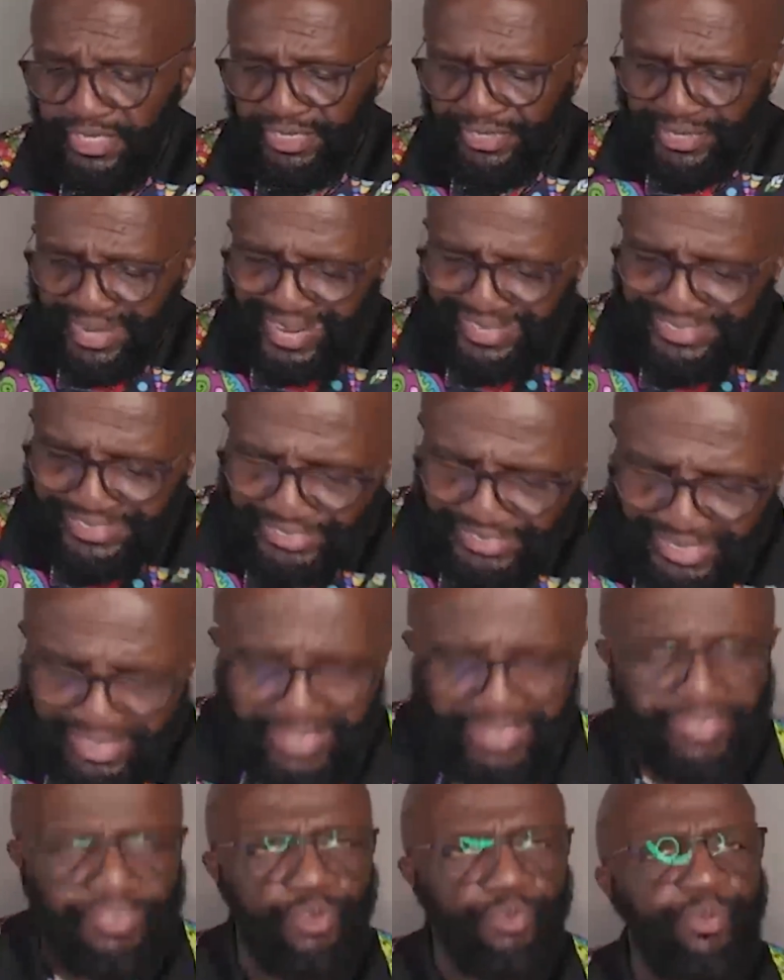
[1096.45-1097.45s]
not
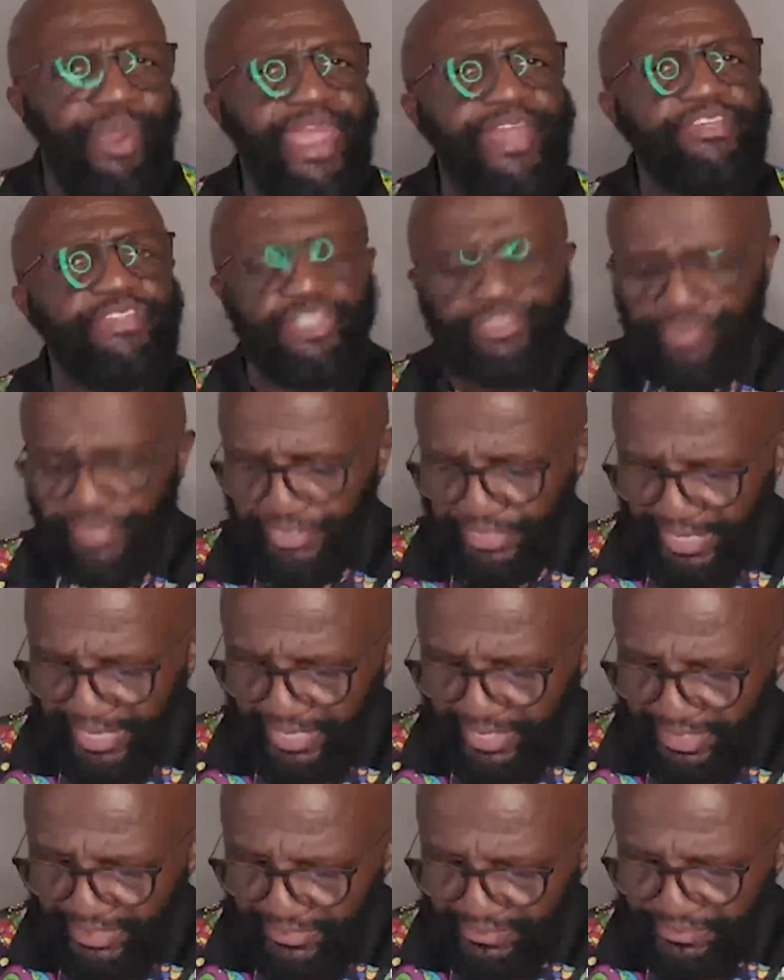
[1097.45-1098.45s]
seeing the righteous
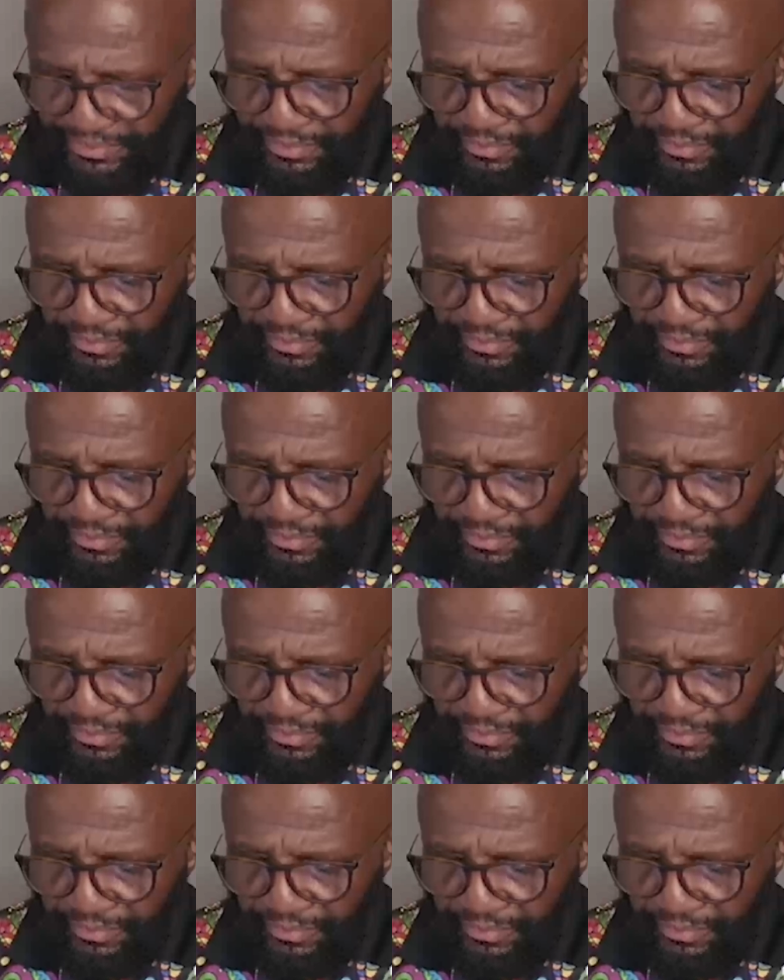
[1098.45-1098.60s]
forsaken.